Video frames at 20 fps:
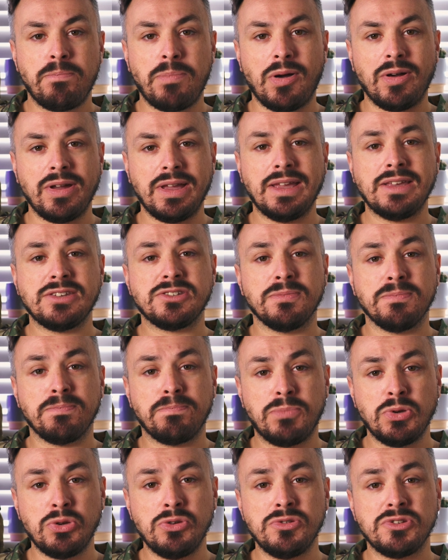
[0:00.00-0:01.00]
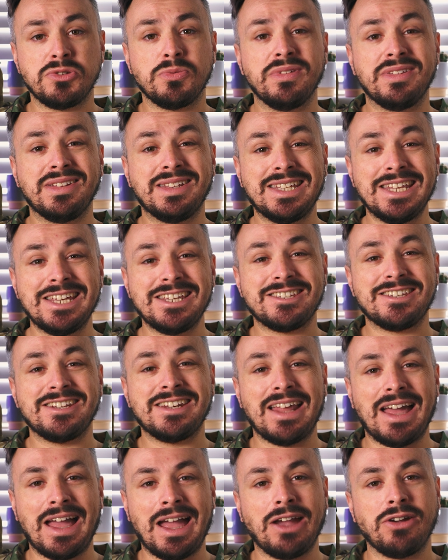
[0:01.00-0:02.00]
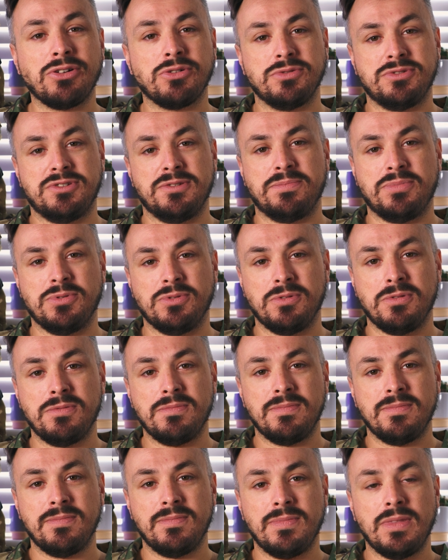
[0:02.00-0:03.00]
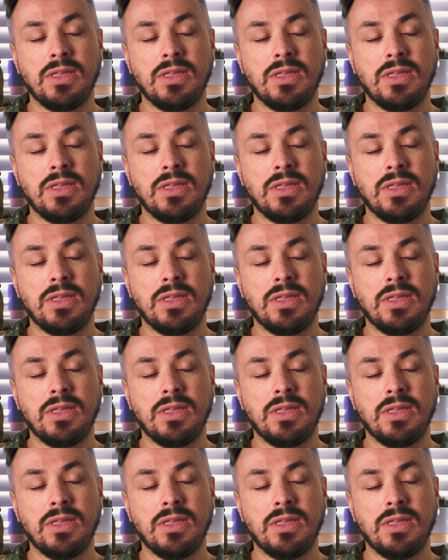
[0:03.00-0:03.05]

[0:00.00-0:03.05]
Buying some boots with decent ankle support,